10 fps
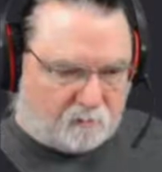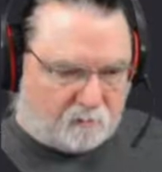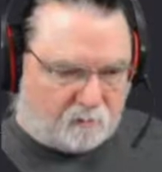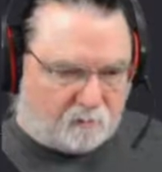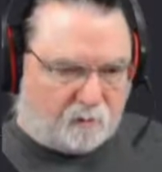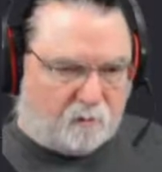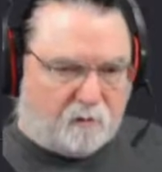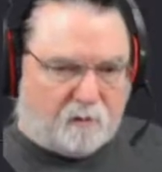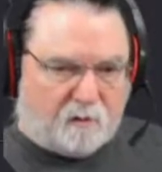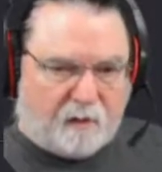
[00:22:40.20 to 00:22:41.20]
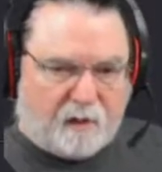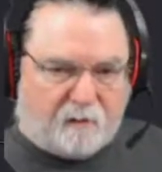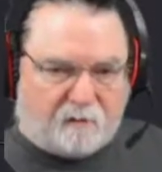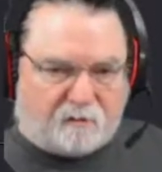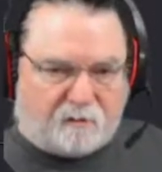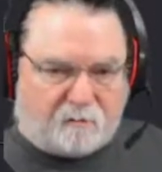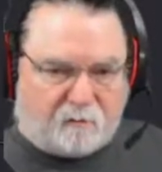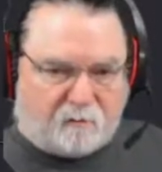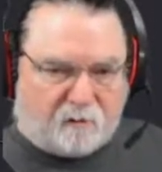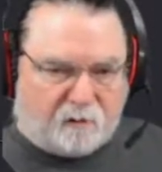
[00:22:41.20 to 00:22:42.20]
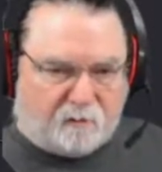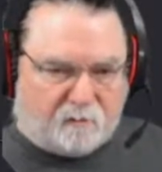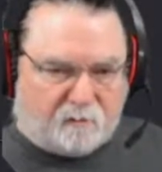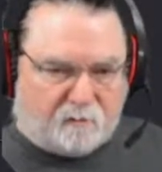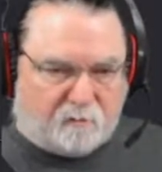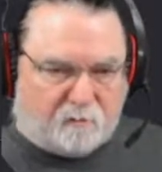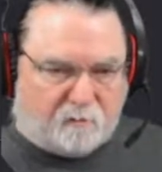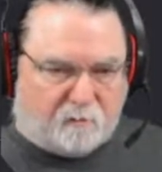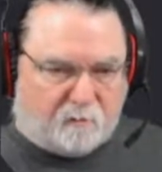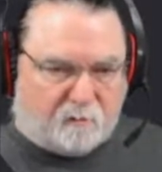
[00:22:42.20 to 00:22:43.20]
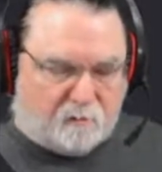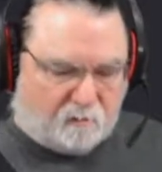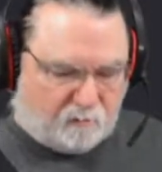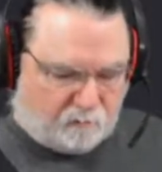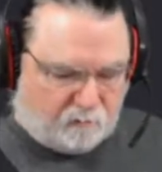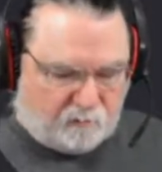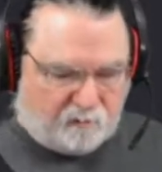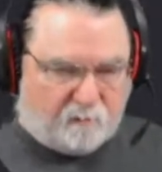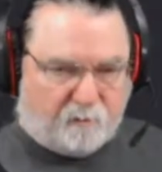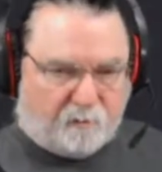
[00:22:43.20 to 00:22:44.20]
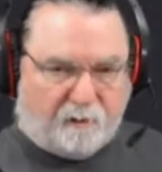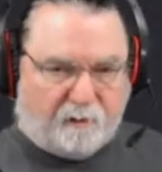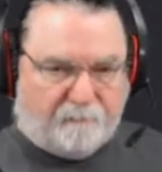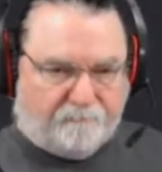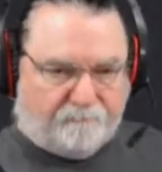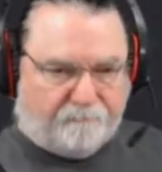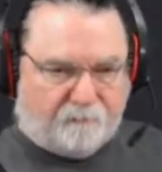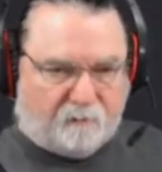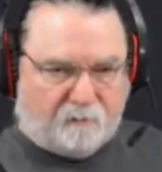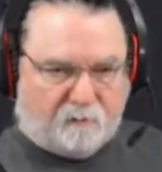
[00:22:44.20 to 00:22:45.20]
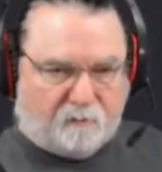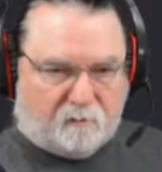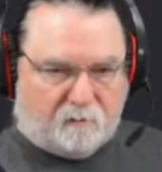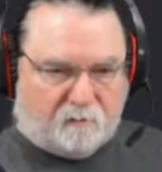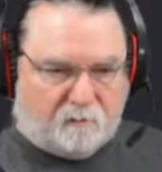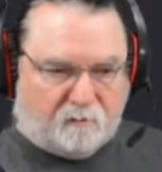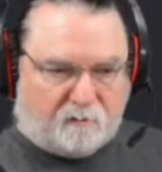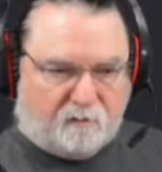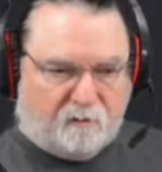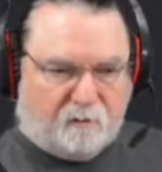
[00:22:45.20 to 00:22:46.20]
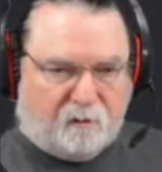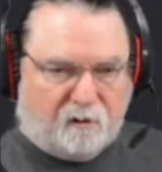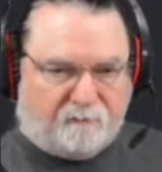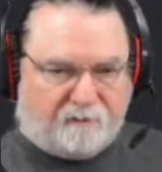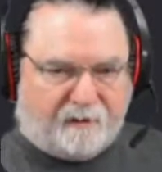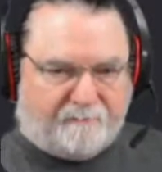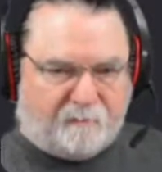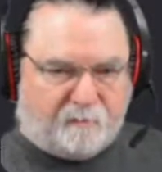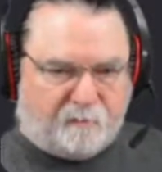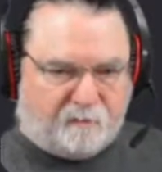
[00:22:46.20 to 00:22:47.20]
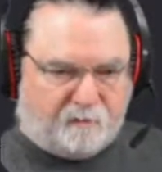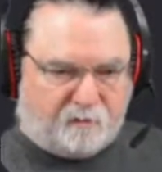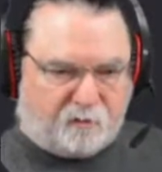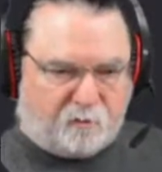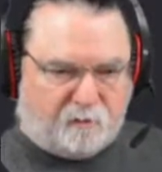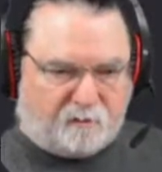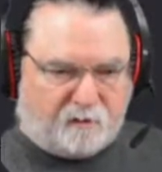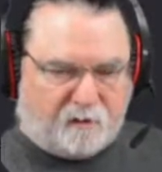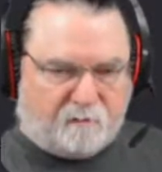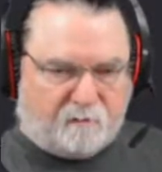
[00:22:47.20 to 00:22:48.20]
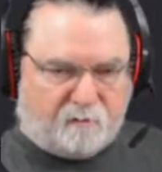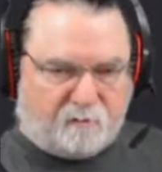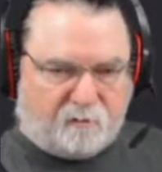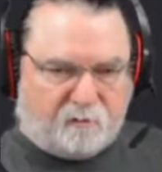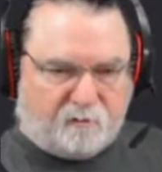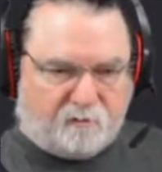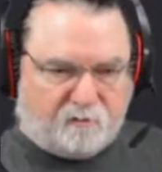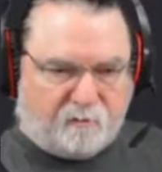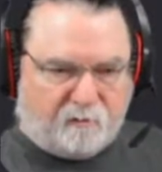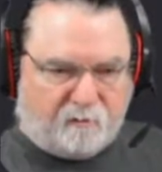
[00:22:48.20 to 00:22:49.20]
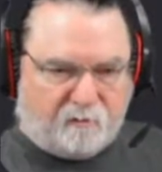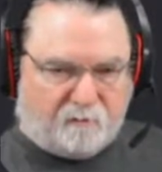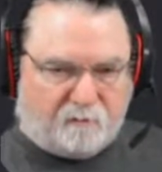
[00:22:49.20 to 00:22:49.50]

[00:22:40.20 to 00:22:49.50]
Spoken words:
There we go. Now let's see what it does when we hit play. This is a little off topic, but it's kind of interesting to experiment.